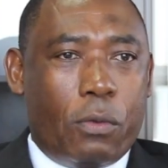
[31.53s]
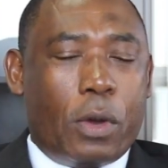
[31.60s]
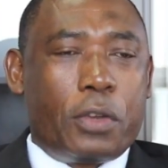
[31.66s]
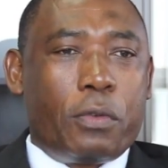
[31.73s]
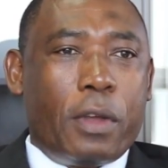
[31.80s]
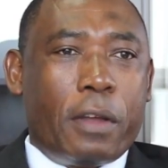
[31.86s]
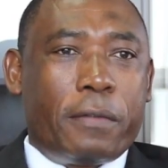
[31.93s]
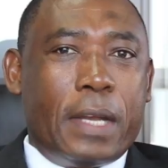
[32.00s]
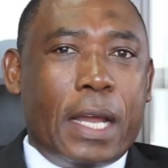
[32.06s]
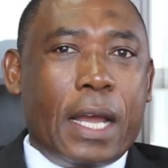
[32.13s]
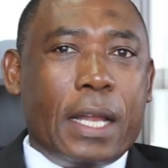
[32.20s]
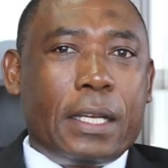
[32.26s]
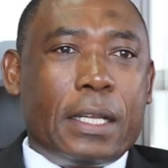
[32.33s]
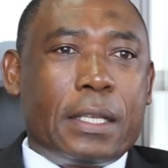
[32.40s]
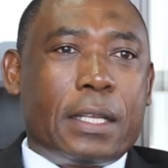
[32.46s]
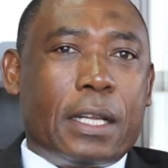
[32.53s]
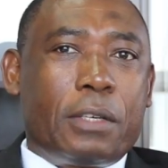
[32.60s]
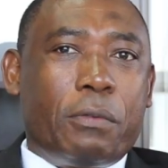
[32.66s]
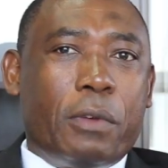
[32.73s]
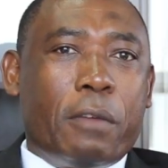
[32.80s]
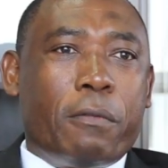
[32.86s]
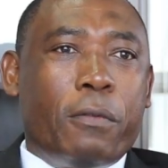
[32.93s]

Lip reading: What we have done is that we have